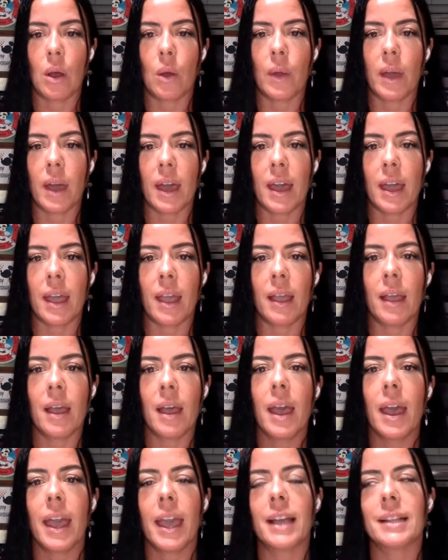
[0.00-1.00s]
Okay.
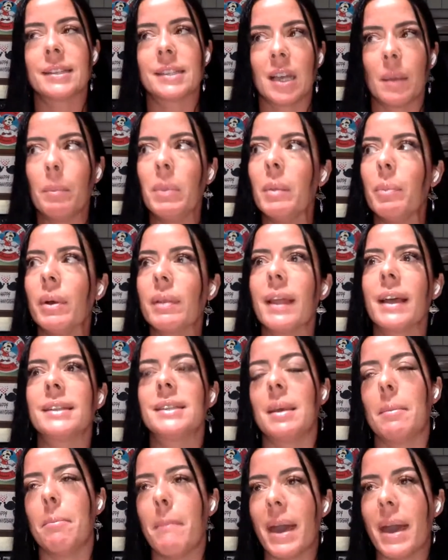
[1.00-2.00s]
And some people
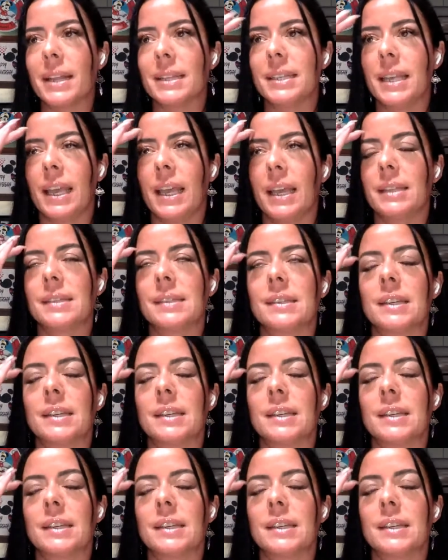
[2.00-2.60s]
like to meditate